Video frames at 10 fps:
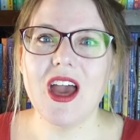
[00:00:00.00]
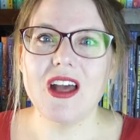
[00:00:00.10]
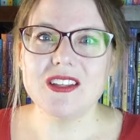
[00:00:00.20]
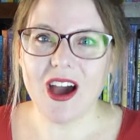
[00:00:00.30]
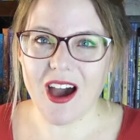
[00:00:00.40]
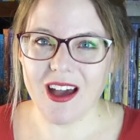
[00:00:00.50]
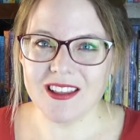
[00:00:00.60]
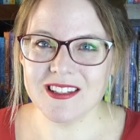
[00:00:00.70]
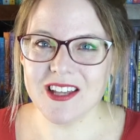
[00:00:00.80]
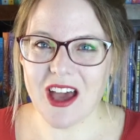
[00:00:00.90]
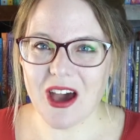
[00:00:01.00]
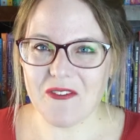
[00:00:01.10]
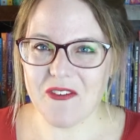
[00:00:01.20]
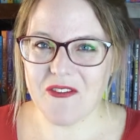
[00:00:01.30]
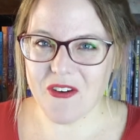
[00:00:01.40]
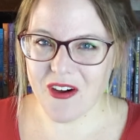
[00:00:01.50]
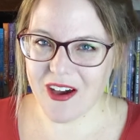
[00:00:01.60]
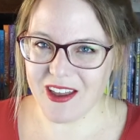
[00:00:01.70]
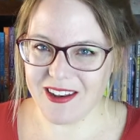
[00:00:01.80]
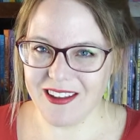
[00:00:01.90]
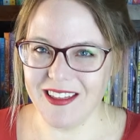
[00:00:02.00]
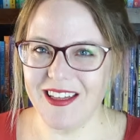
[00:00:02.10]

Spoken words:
tons of fun.